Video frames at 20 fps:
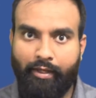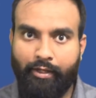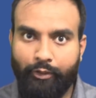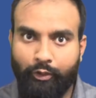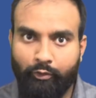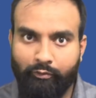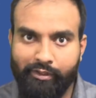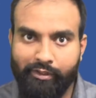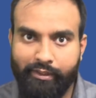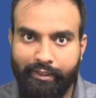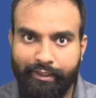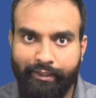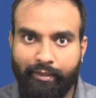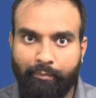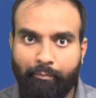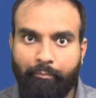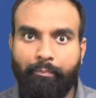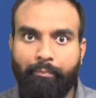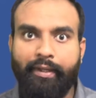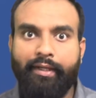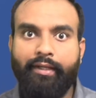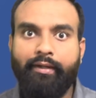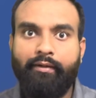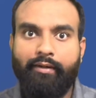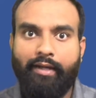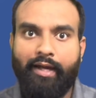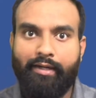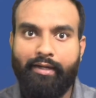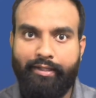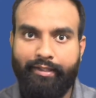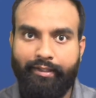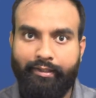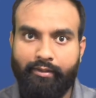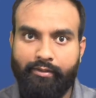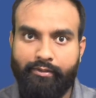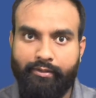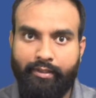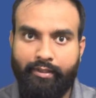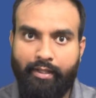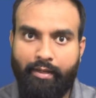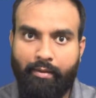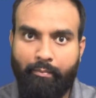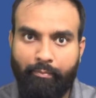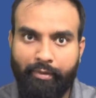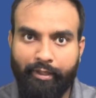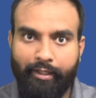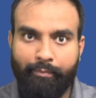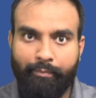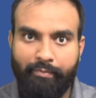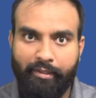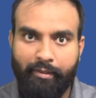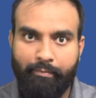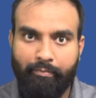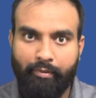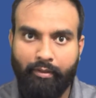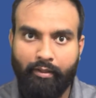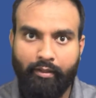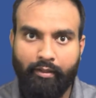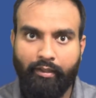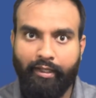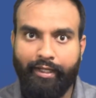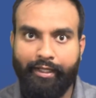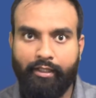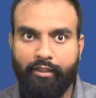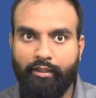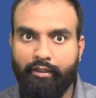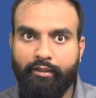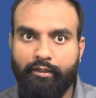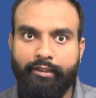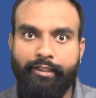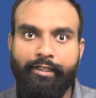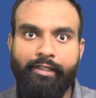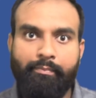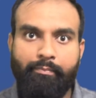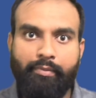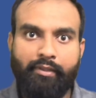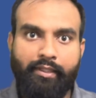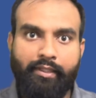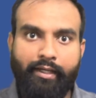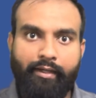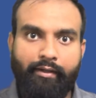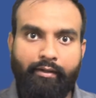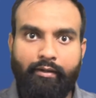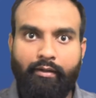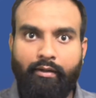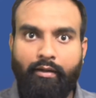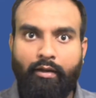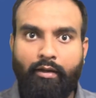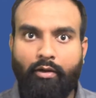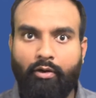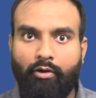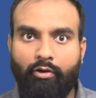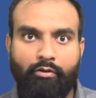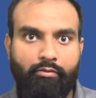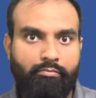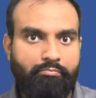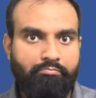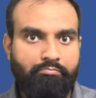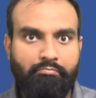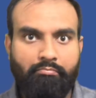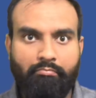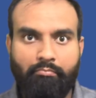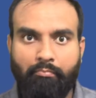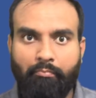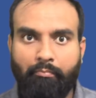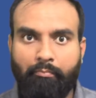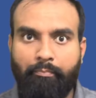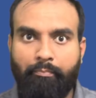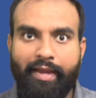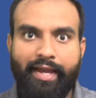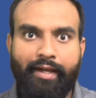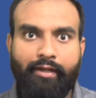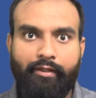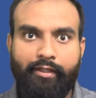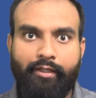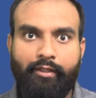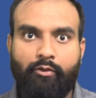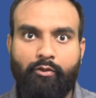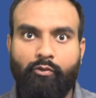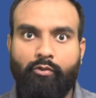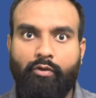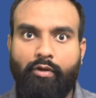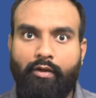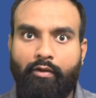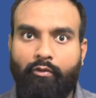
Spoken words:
You will see the bigger articles, bigger people like Neil Patel or Backlinko.